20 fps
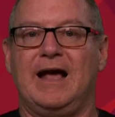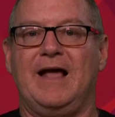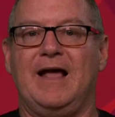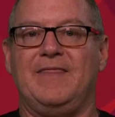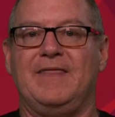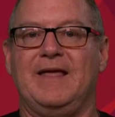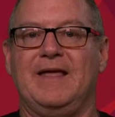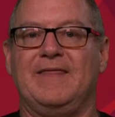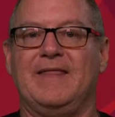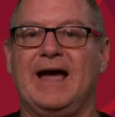And
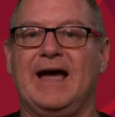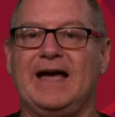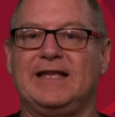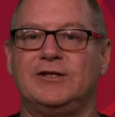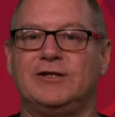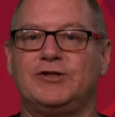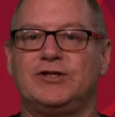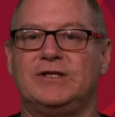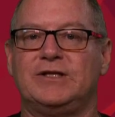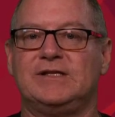then the
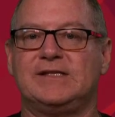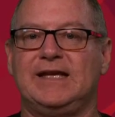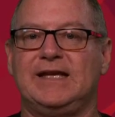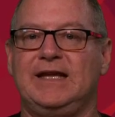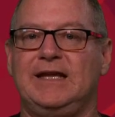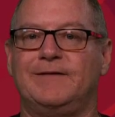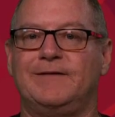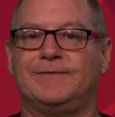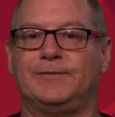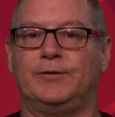halogens
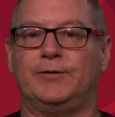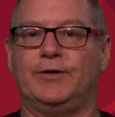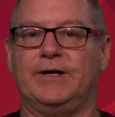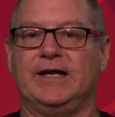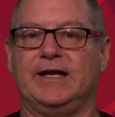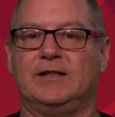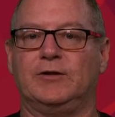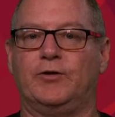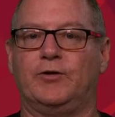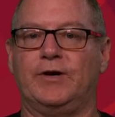here, fluorine,
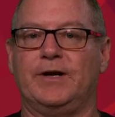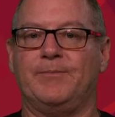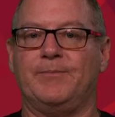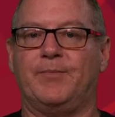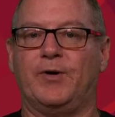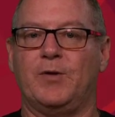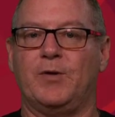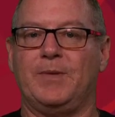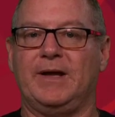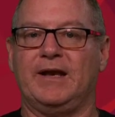chlorine,
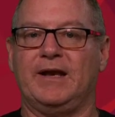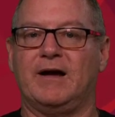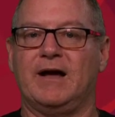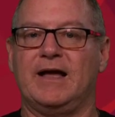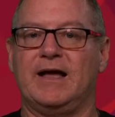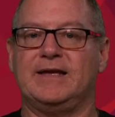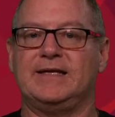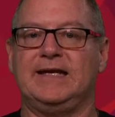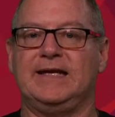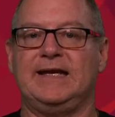bromine,
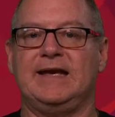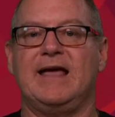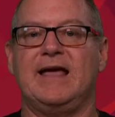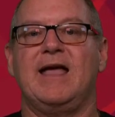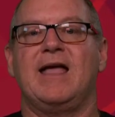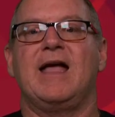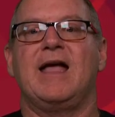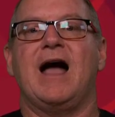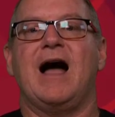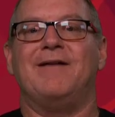iodine,
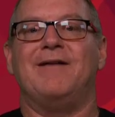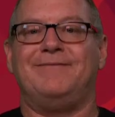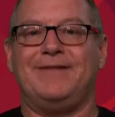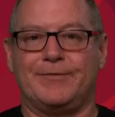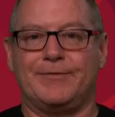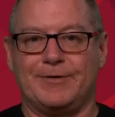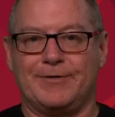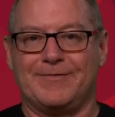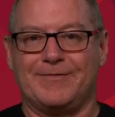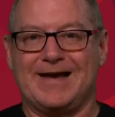are
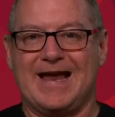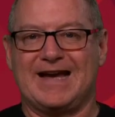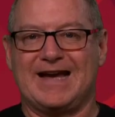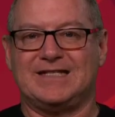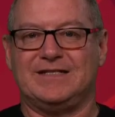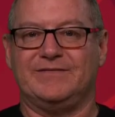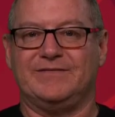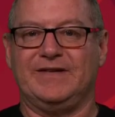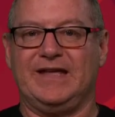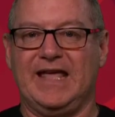very
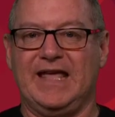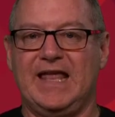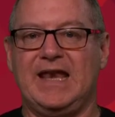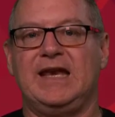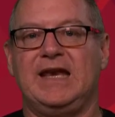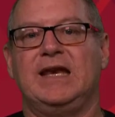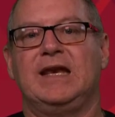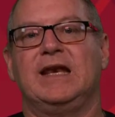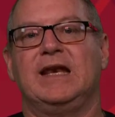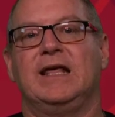reactive
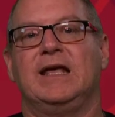again.